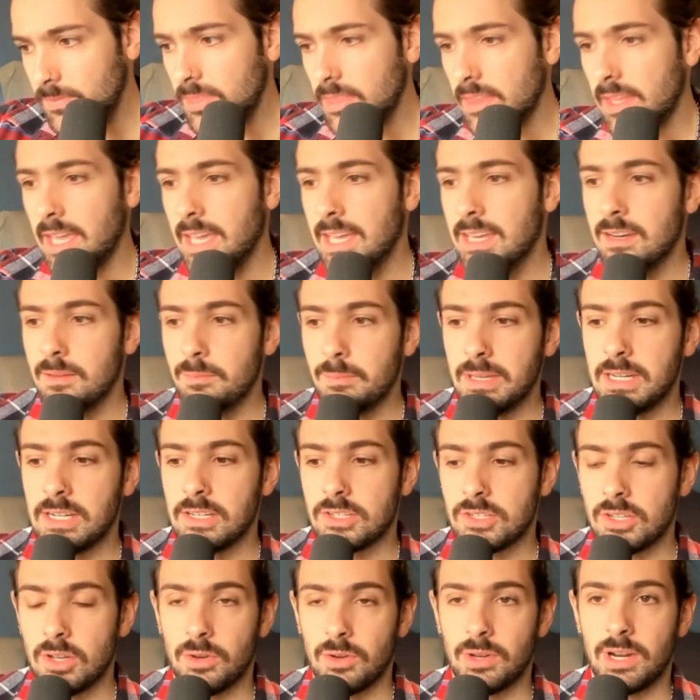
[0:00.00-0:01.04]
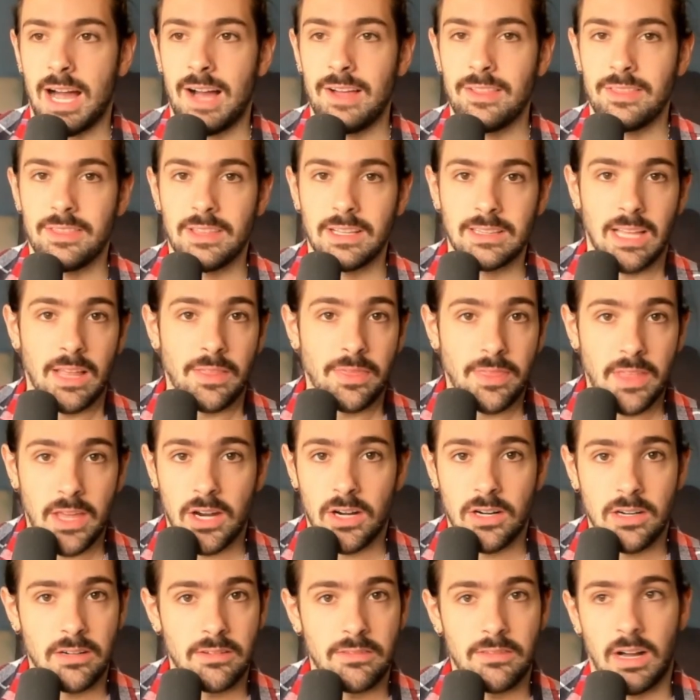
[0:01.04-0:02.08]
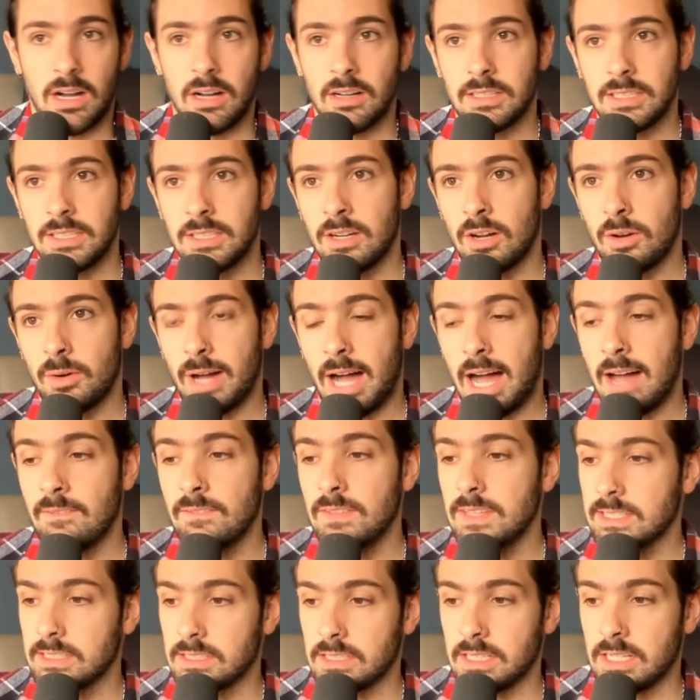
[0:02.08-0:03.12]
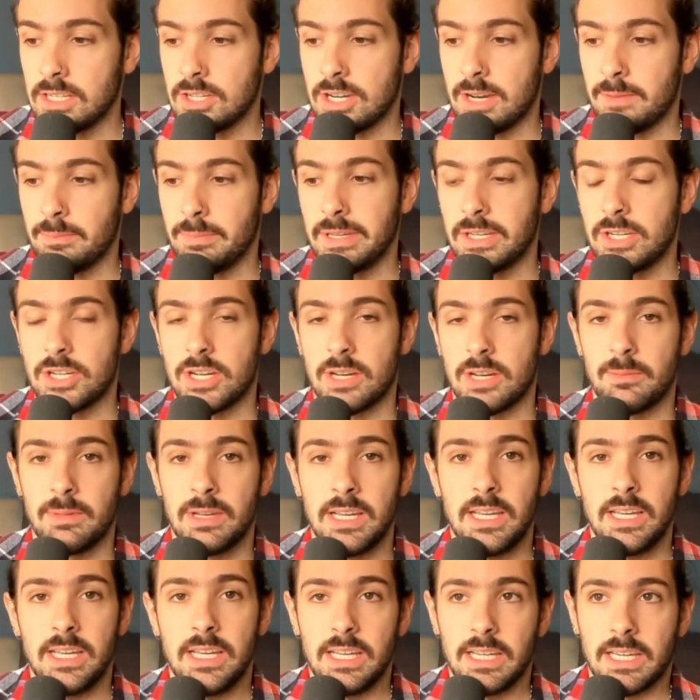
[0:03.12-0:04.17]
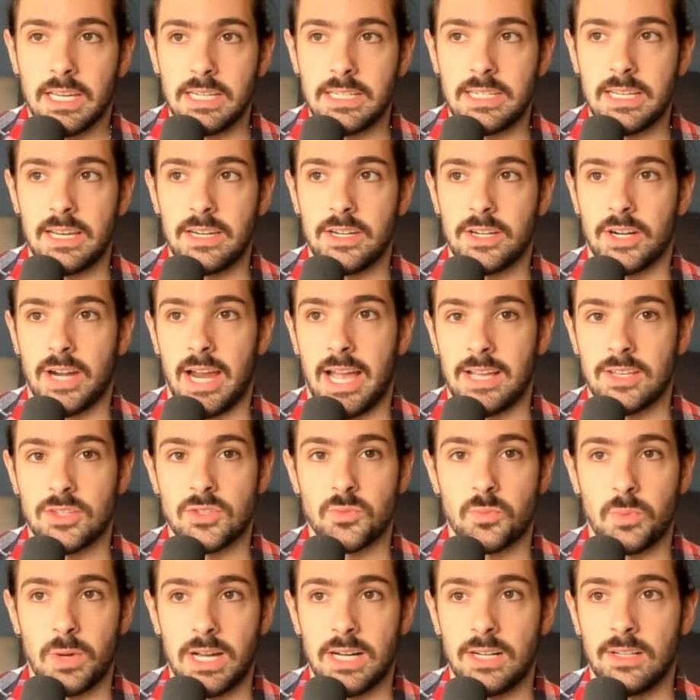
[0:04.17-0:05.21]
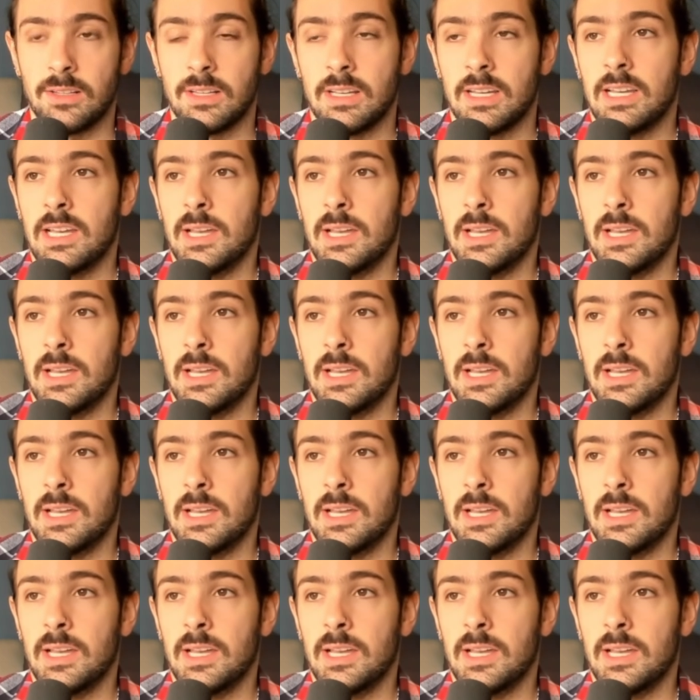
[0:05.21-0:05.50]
And Minnesota, I think that they are, obviously a championship contender as well.